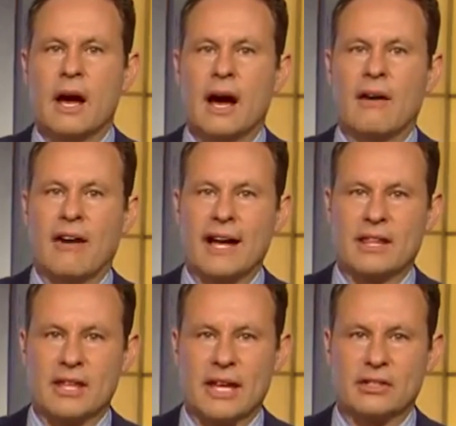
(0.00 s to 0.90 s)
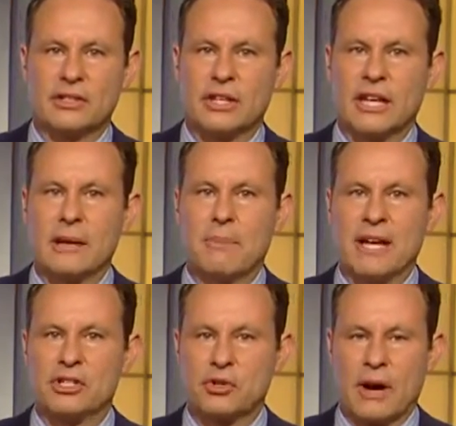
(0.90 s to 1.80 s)
like this to keep
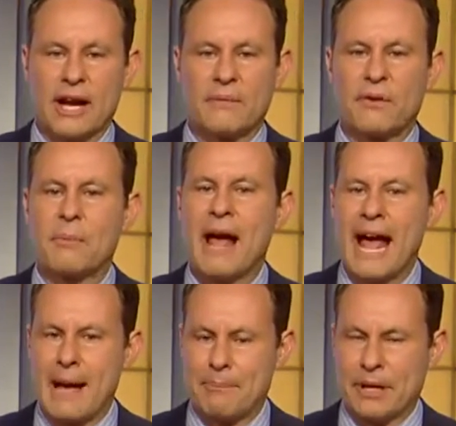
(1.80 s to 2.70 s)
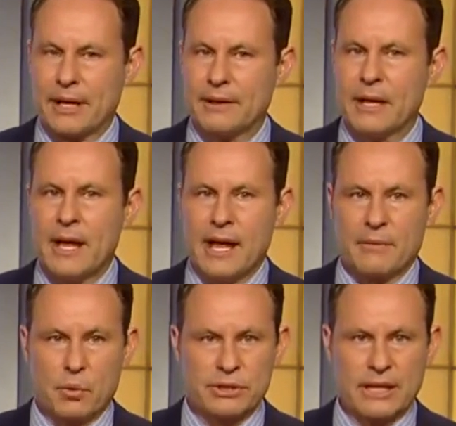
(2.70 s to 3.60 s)
a strike from happening? And,
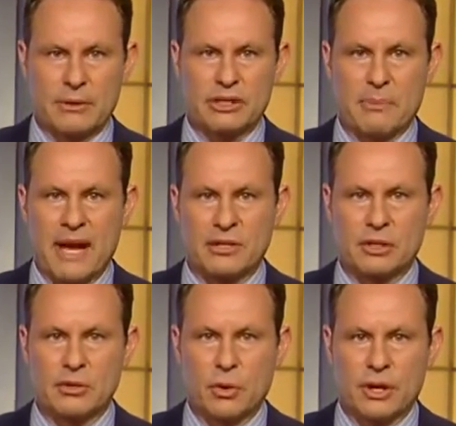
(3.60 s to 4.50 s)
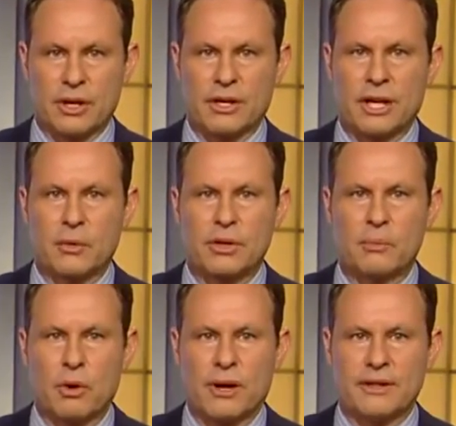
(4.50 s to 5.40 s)
of course, that was Sebastian Gorka. Here with
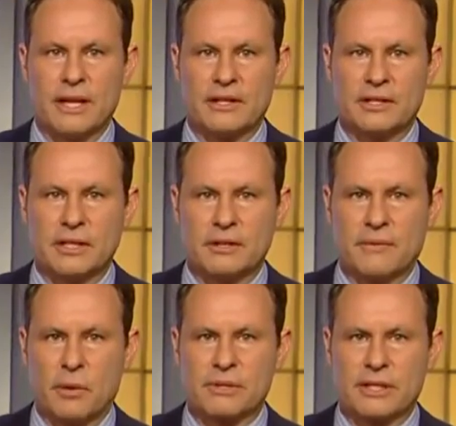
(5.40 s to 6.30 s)
more on this is the former